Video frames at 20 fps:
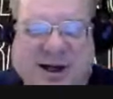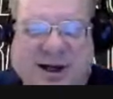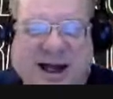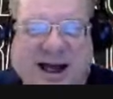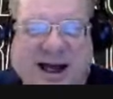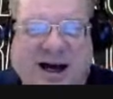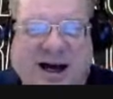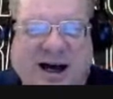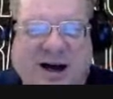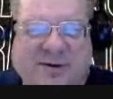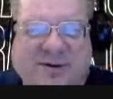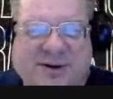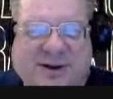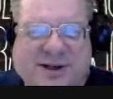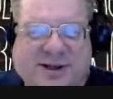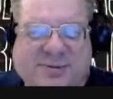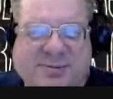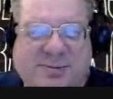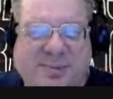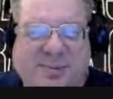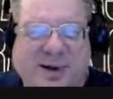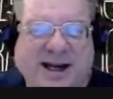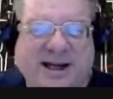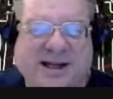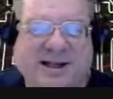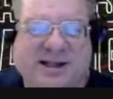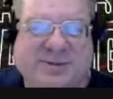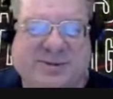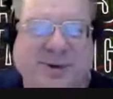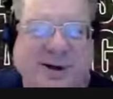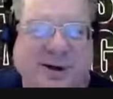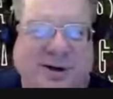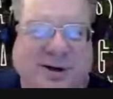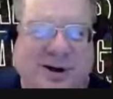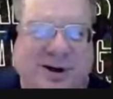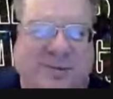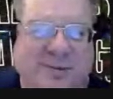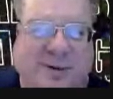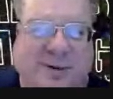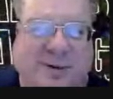out of this base
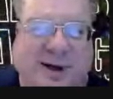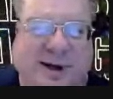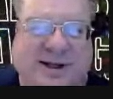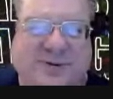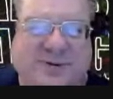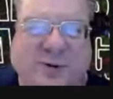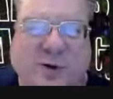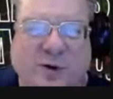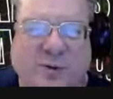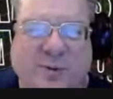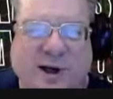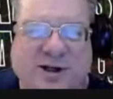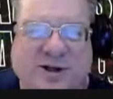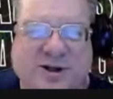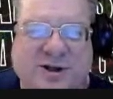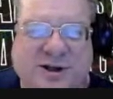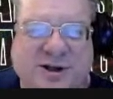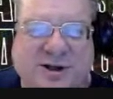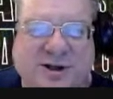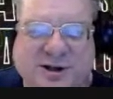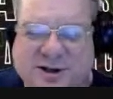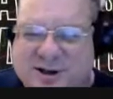formation.